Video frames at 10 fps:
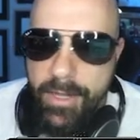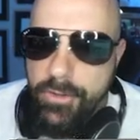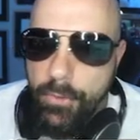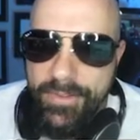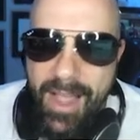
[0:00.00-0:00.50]

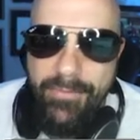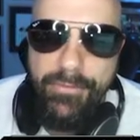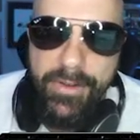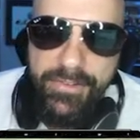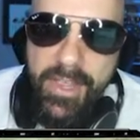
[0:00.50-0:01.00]
No time
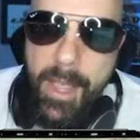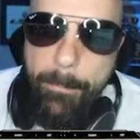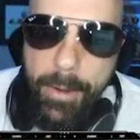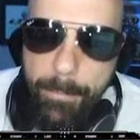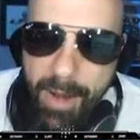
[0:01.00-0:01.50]
for this.
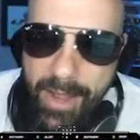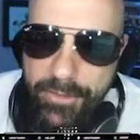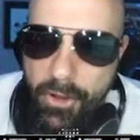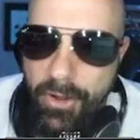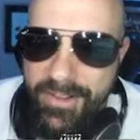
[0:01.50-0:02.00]
Put Brian
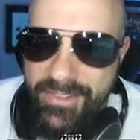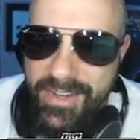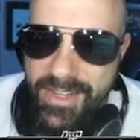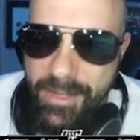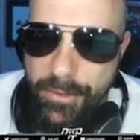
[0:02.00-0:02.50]
Dawkins in
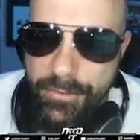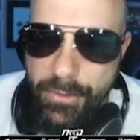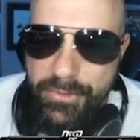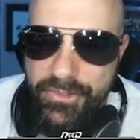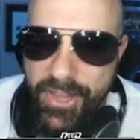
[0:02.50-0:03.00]
the yellow
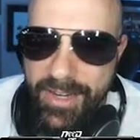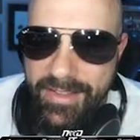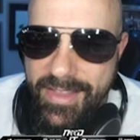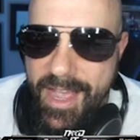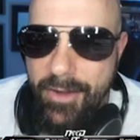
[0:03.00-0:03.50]
zone,
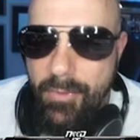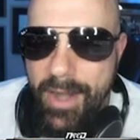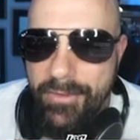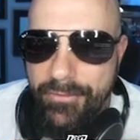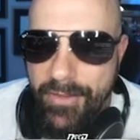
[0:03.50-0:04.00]
shaded down
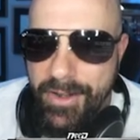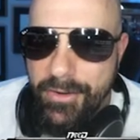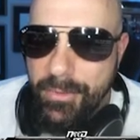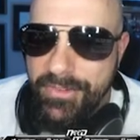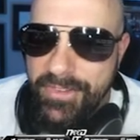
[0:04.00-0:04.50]
right in front of
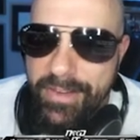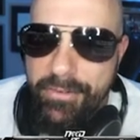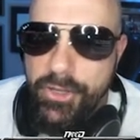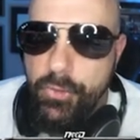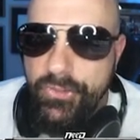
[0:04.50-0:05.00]
the
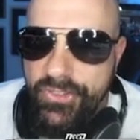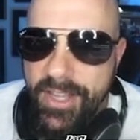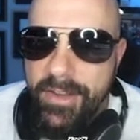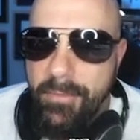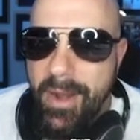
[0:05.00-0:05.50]
receiver. You
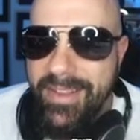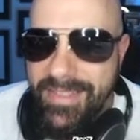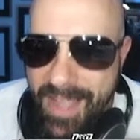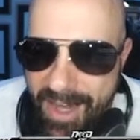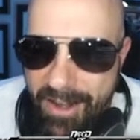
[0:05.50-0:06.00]
see it right
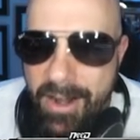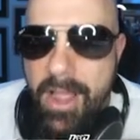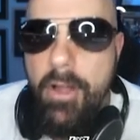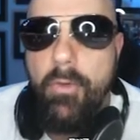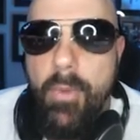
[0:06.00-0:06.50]
there,
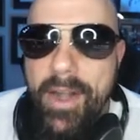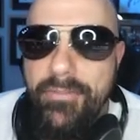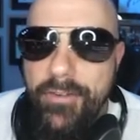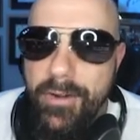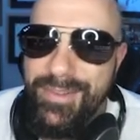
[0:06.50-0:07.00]
right in
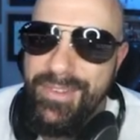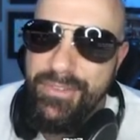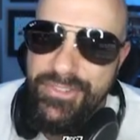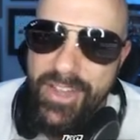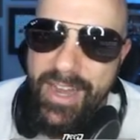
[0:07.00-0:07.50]
front of the receiver,
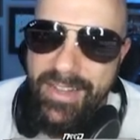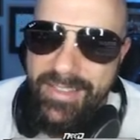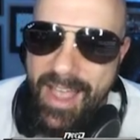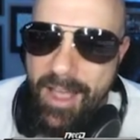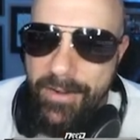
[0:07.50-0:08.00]
shaded
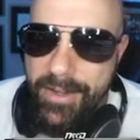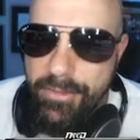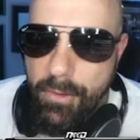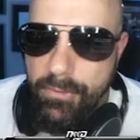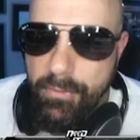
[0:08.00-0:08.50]
down, and he
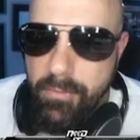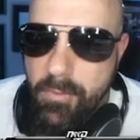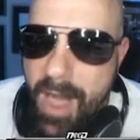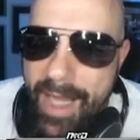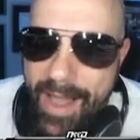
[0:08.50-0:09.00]
throws
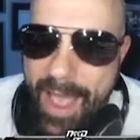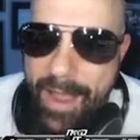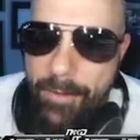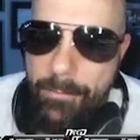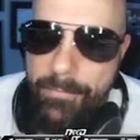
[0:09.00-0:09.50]
right
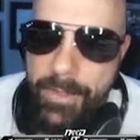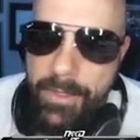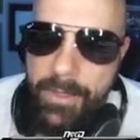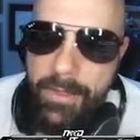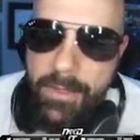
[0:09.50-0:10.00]
at him
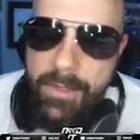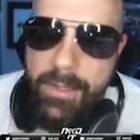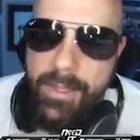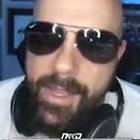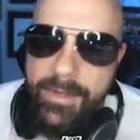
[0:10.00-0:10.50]

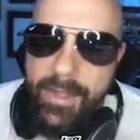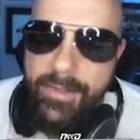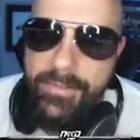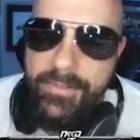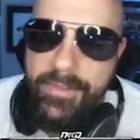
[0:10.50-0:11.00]
and
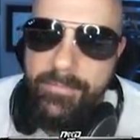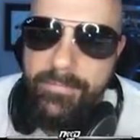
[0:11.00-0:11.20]
catches it.